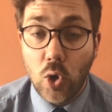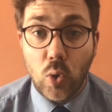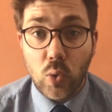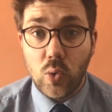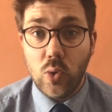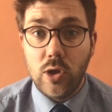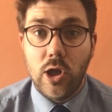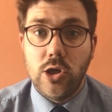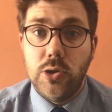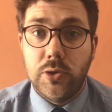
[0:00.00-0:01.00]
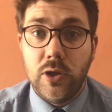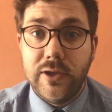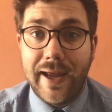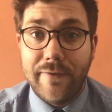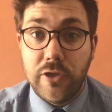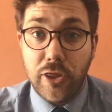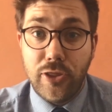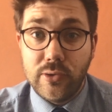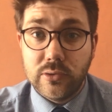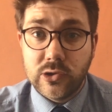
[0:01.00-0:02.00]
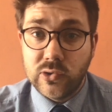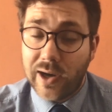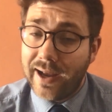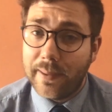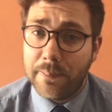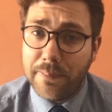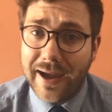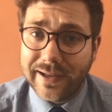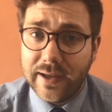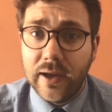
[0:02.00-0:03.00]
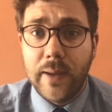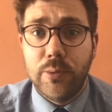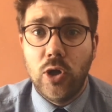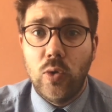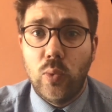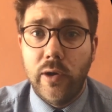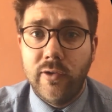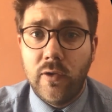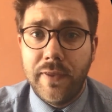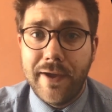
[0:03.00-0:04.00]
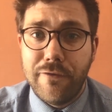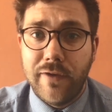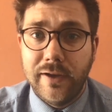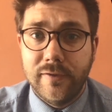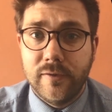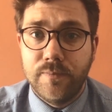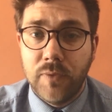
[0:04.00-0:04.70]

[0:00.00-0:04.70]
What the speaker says: Or you could have the thought track backing up what is on their face.